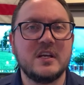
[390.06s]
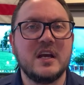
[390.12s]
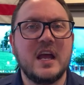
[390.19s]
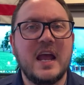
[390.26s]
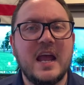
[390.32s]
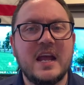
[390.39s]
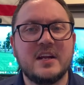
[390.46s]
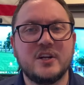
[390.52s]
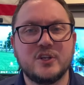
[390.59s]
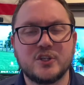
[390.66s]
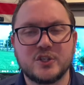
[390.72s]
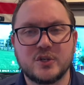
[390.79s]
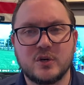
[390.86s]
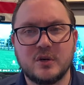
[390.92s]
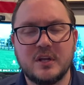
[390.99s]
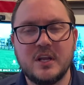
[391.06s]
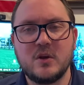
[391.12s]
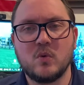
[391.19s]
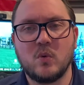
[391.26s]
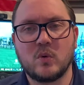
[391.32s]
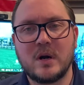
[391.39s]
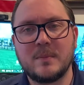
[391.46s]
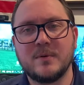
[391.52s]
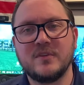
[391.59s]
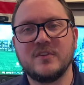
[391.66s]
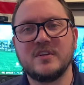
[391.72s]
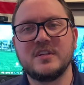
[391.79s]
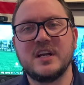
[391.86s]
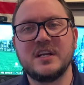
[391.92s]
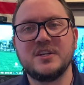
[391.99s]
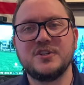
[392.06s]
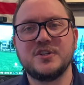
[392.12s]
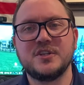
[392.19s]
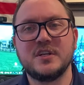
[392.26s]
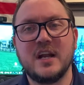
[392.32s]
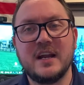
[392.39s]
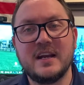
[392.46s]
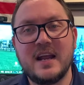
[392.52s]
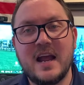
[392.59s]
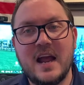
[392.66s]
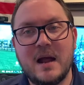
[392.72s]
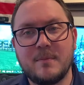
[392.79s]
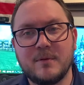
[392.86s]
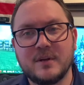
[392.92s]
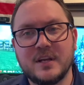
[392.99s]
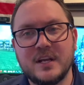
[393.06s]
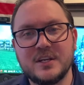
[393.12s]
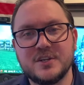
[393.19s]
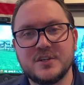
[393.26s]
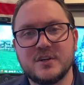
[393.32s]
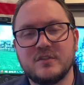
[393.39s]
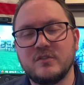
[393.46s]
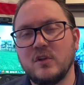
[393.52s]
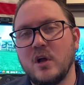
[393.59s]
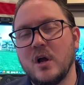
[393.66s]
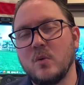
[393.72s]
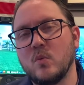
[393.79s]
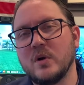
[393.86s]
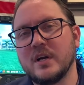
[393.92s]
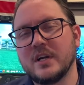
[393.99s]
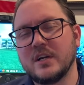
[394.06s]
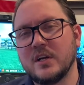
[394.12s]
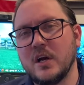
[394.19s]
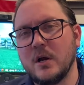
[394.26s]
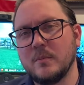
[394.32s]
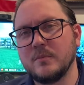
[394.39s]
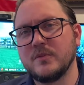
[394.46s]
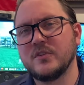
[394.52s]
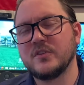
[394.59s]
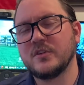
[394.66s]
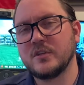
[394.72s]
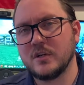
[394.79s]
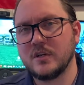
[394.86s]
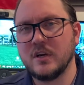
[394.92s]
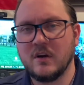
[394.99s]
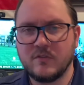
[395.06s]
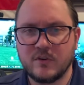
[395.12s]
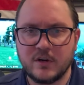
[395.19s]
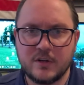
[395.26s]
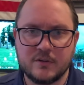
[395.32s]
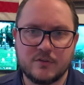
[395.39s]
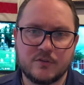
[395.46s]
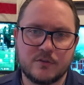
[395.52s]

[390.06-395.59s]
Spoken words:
and ensure equal representation and application of law when it comes to governance.